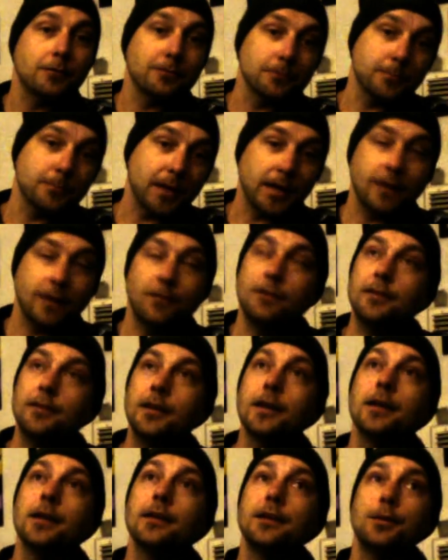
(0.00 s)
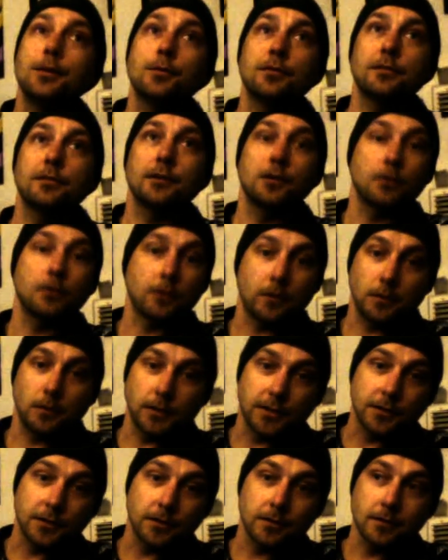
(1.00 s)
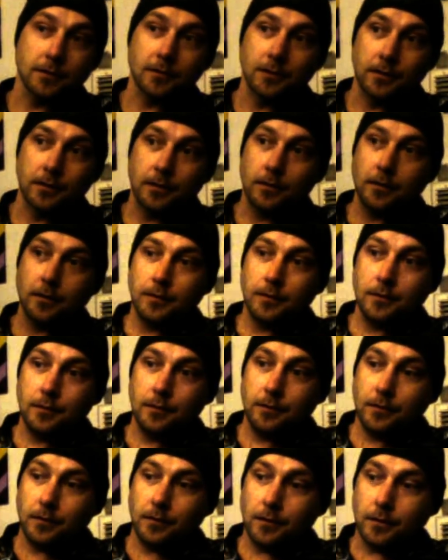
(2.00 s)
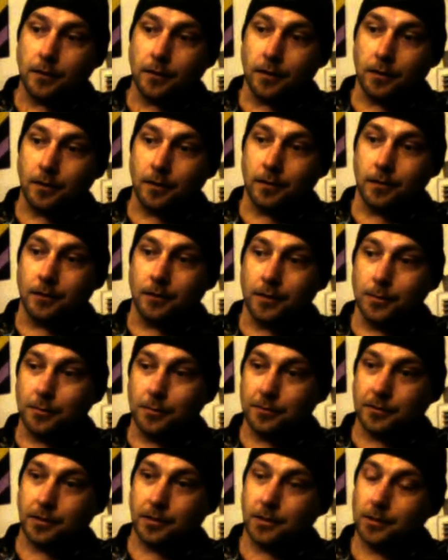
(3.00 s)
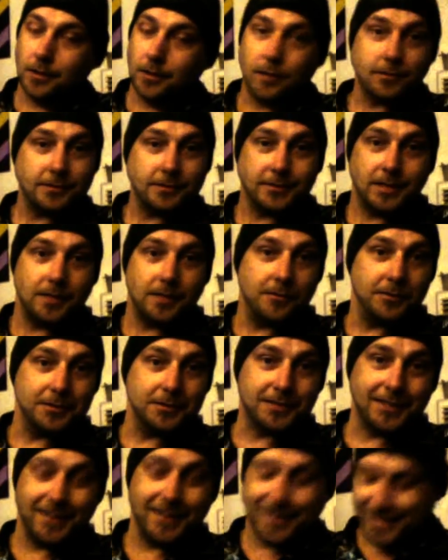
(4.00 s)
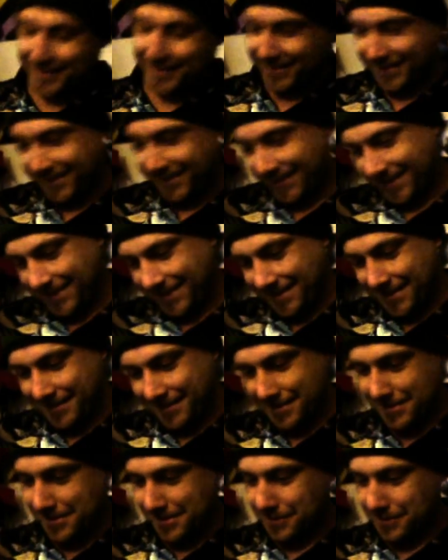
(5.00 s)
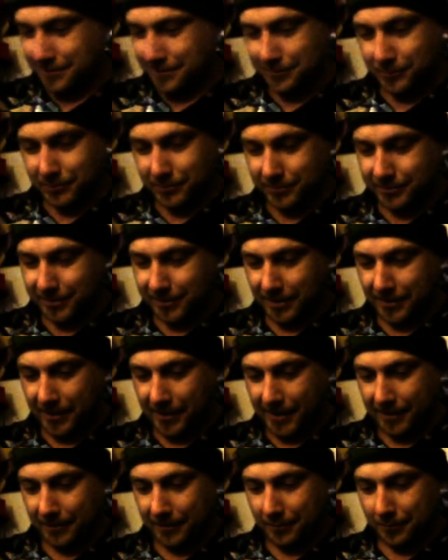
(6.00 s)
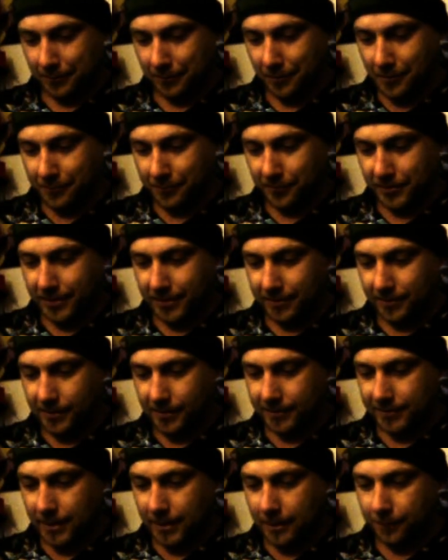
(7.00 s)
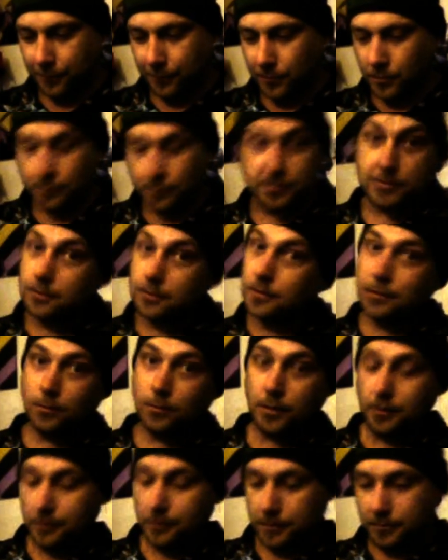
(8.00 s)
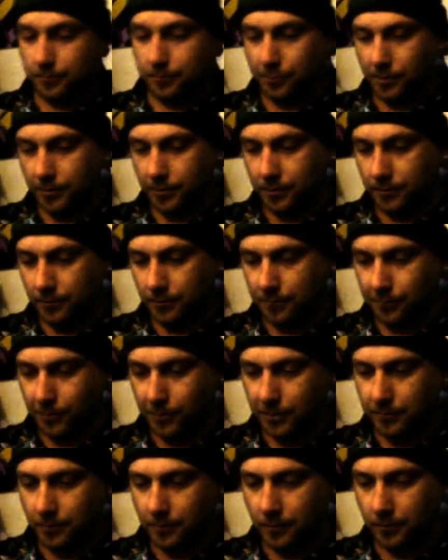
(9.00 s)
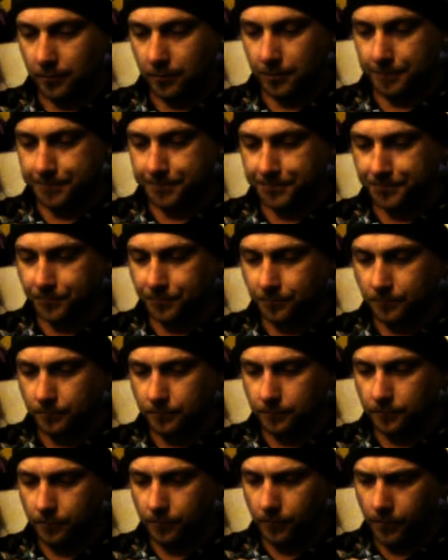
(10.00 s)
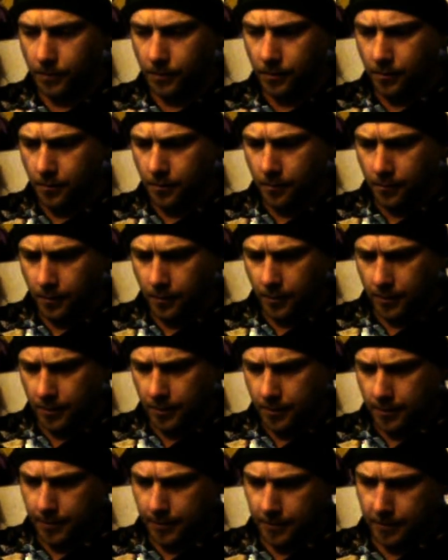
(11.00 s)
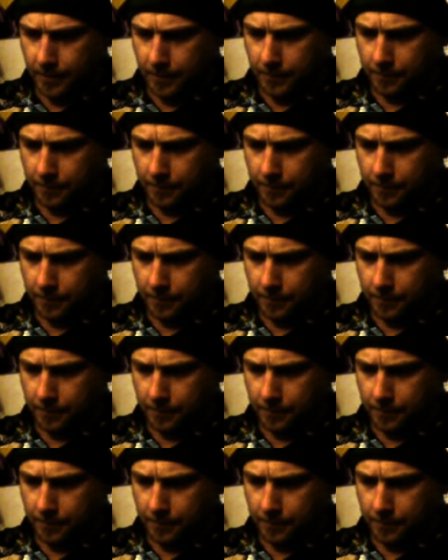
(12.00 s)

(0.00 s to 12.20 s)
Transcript: Carol goes ahead and joins the fight. She goes to King Ezekiel, and he's burnt up everything in the garden. He's replanting stuff. So of course that's more symbology probably.